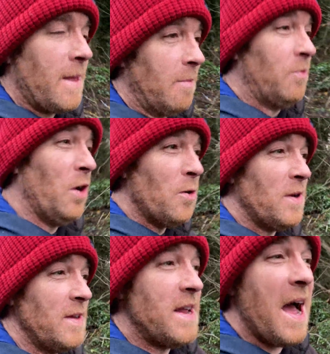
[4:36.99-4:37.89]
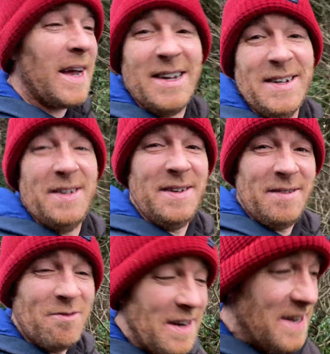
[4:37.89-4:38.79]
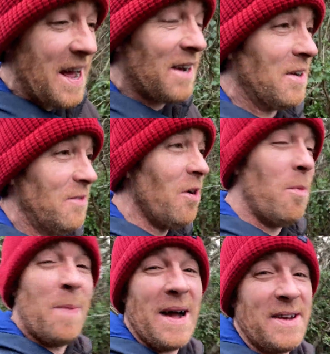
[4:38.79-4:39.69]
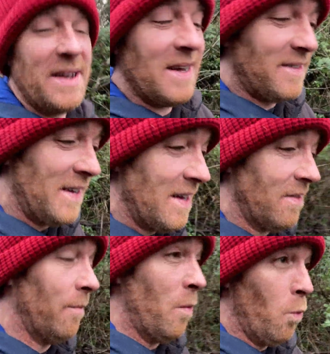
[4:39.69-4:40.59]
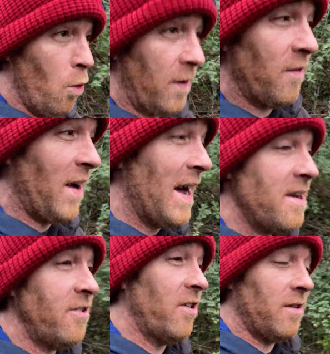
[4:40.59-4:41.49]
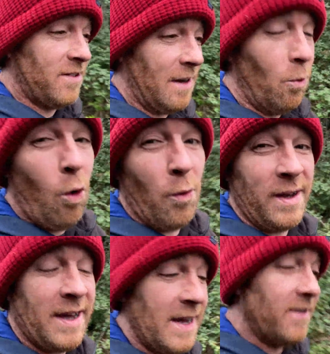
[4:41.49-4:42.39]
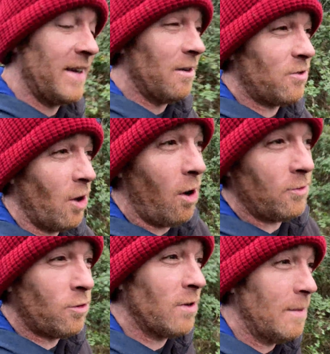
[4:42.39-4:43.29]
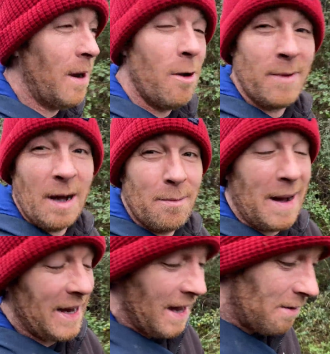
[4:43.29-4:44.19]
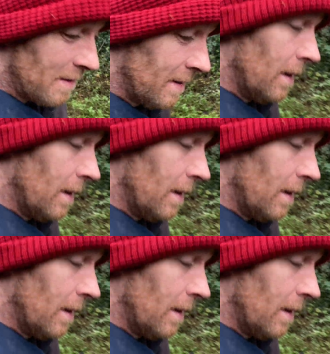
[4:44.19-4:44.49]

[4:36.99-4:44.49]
I'm totally knackered really knackered. I've got a bad knee as it is, and I've been walking for ages. Like I said, I walked with the kids, they got tired, took them home, come back out.